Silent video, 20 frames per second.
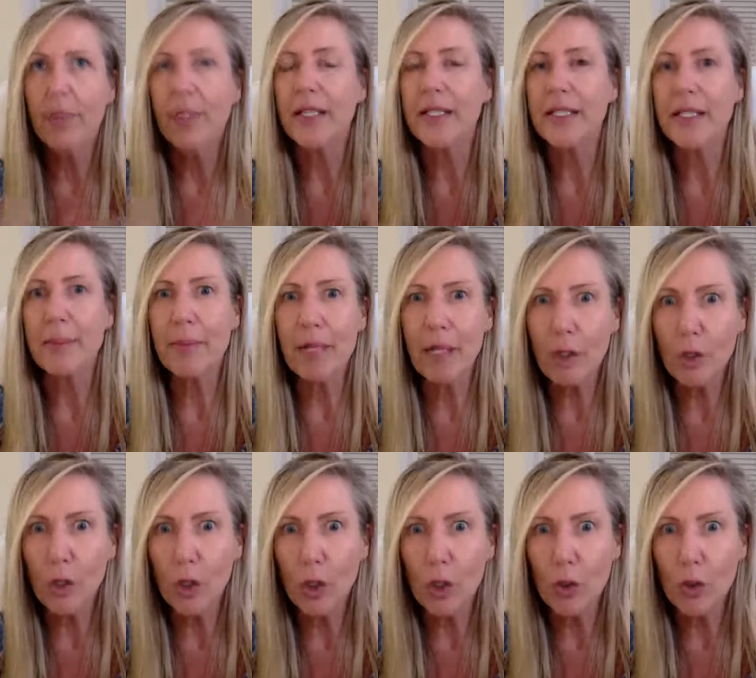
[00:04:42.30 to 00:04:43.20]
because they'd be
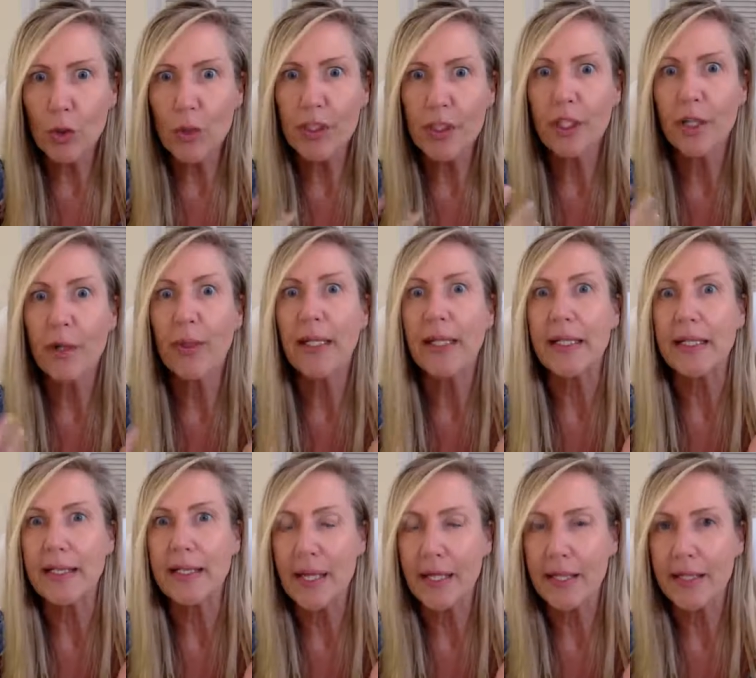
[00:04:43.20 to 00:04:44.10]
closed. They know I
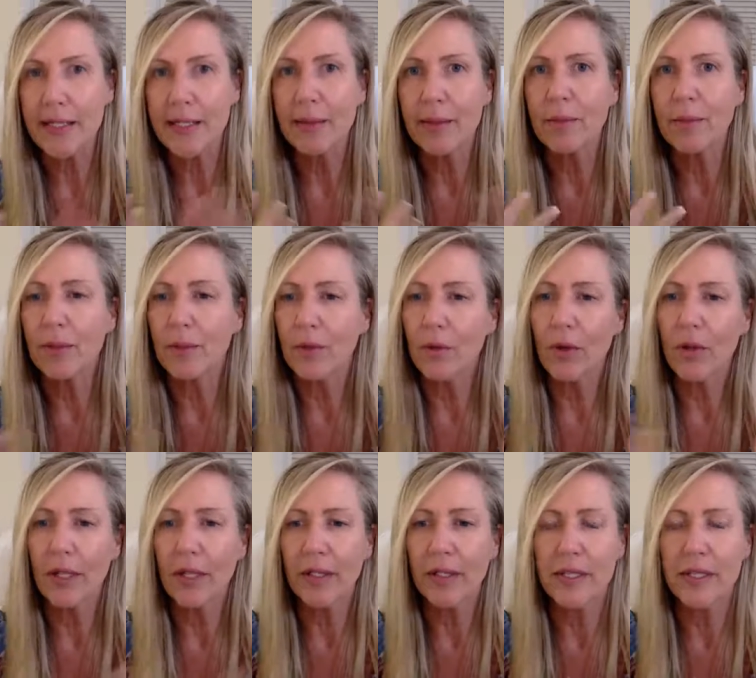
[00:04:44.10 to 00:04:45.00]
can text them and all
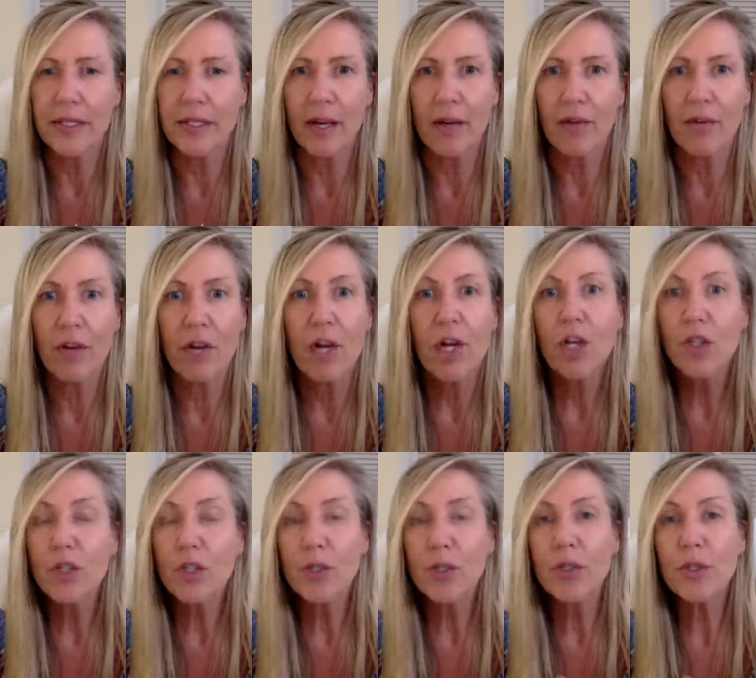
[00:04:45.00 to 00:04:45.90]
that good stuff.
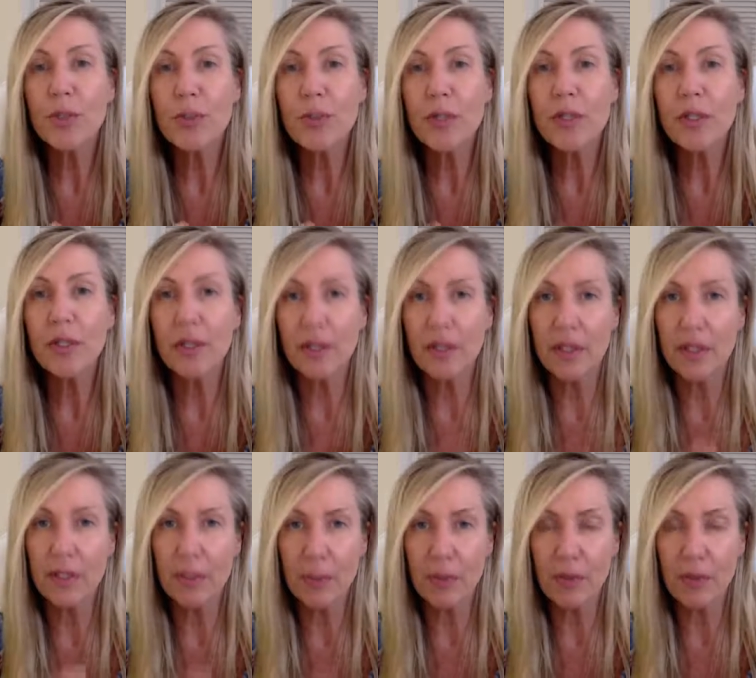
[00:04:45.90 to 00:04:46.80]
So it's
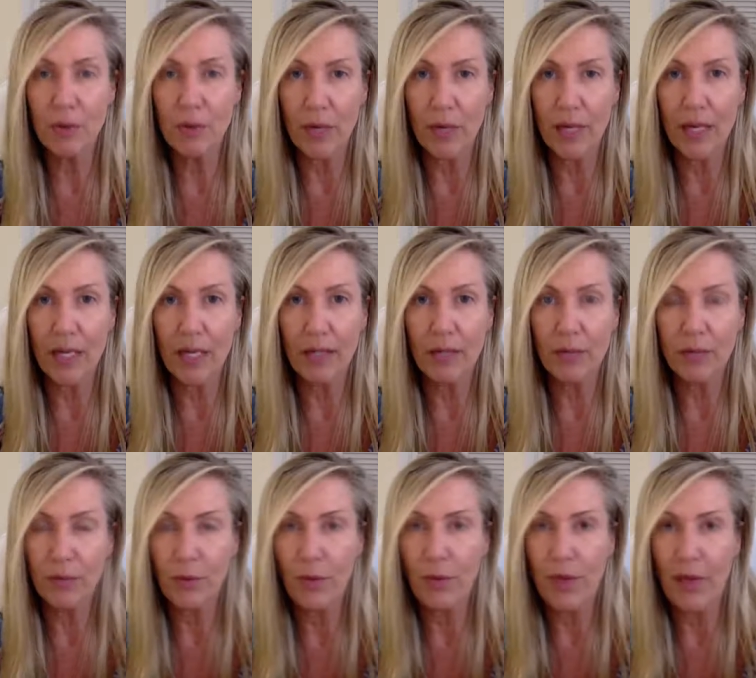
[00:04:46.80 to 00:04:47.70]
been great
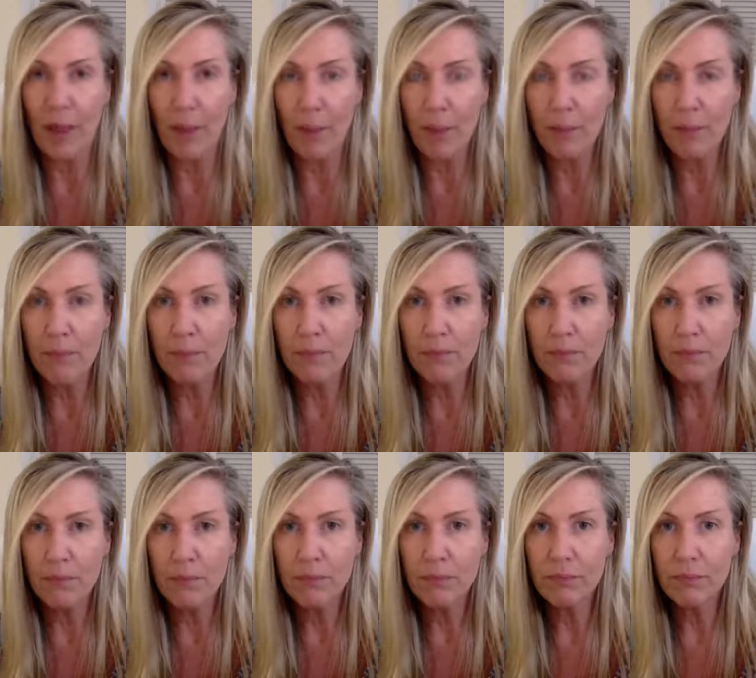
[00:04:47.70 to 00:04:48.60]
for them,
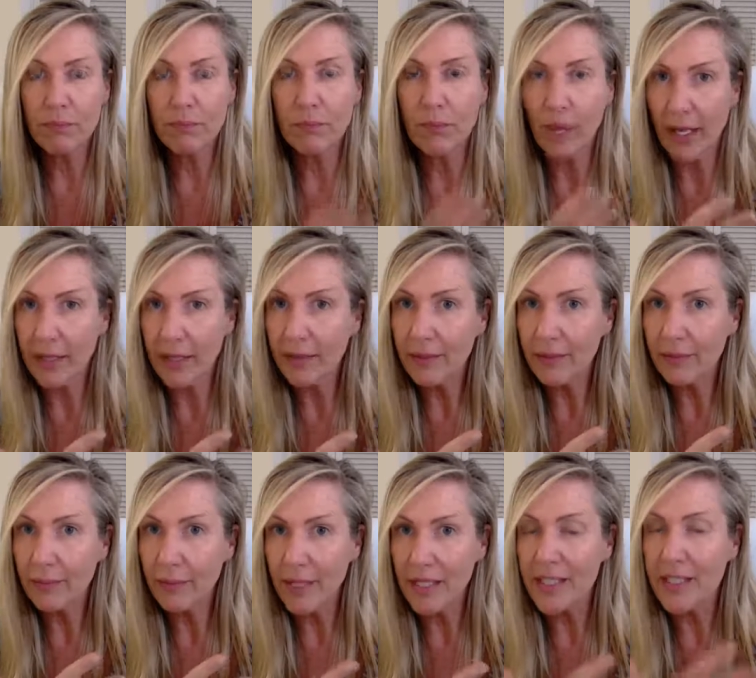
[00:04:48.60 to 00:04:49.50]
right?
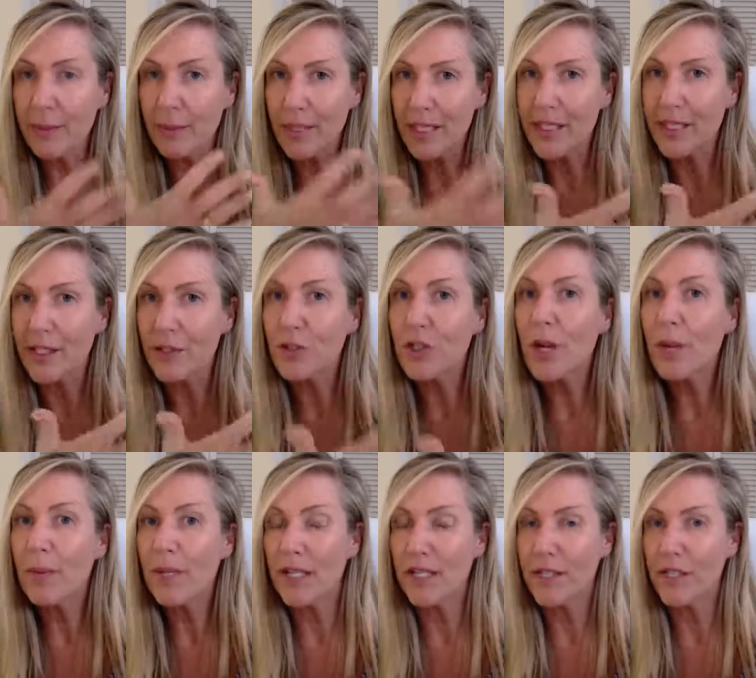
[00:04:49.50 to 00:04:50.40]
Because it makes their
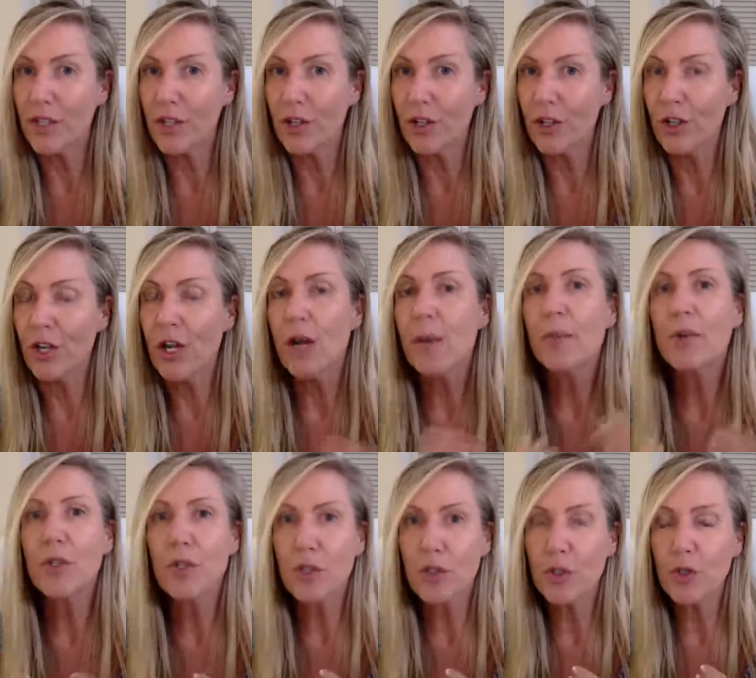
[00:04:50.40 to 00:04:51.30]
job easier, but
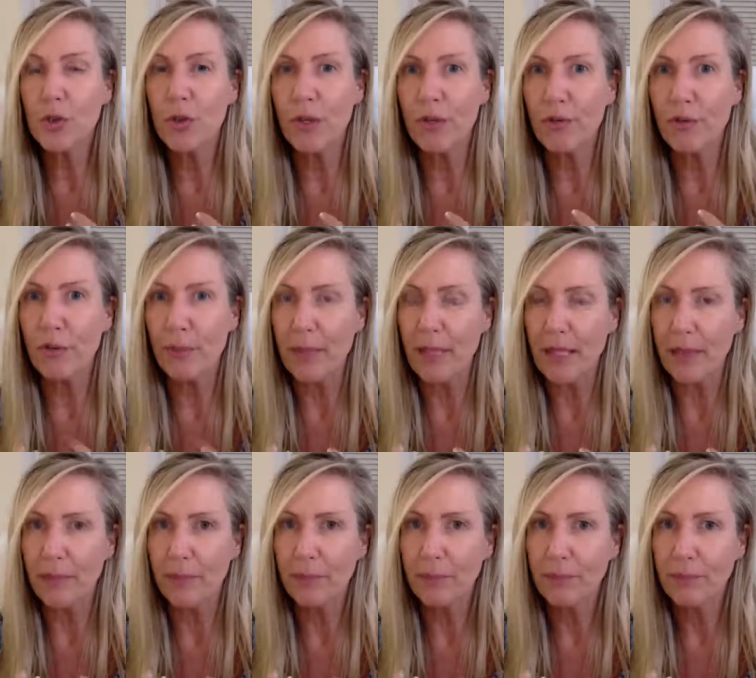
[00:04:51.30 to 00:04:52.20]
it's also great for me